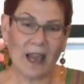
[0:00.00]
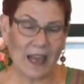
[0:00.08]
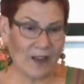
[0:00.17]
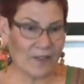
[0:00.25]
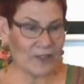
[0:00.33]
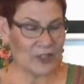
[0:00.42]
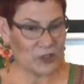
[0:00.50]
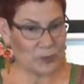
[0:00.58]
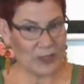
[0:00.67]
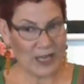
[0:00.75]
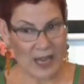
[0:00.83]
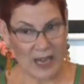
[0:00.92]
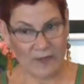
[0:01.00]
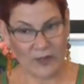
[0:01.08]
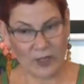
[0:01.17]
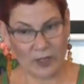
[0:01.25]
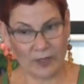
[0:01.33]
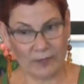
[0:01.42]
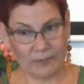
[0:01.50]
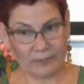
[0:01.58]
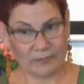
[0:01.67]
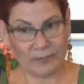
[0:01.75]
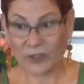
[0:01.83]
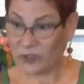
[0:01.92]
I have this behavior,
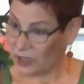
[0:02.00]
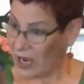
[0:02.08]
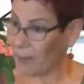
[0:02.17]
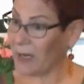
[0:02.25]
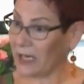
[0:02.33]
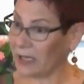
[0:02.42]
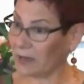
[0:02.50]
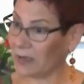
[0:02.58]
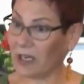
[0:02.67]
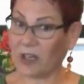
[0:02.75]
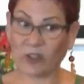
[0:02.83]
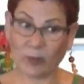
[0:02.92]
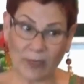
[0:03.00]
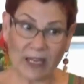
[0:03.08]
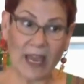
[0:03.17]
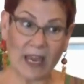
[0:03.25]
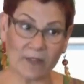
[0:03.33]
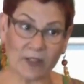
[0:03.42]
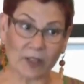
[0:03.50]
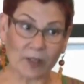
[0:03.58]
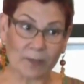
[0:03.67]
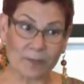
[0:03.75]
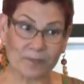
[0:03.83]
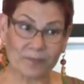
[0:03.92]
it's not me, it is a
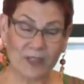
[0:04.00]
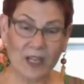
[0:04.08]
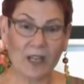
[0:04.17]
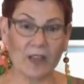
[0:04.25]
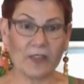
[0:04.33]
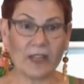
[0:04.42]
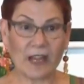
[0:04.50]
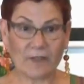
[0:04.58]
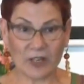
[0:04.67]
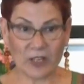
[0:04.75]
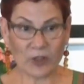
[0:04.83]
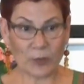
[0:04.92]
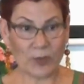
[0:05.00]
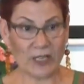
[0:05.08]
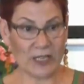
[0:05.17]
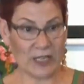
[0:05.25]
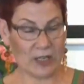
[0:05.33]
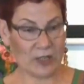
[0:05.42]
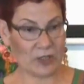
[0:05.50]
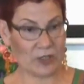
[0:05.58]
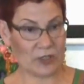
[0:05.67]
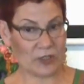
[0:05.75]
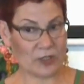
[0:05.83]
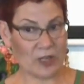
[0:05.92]
behavior, that every three
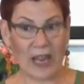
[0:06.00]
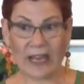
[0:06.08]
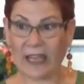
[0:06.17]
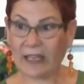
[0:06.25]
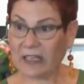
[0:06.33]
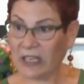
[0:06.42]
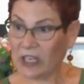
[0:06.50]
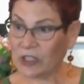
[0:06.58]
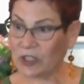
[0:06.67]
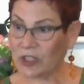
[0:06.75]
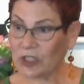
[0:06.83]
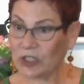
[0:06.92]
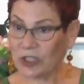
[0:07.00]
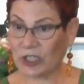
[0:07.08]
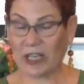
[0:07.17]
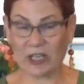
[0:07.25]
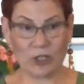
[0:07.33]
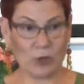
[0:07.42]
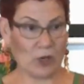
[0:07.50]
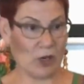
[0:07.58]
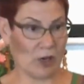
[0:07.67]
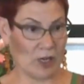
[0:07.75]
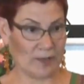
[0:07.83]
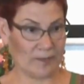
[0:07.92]
years I get an itch to get a new
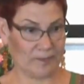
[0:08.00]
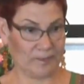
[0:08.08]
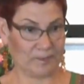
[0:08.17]
car.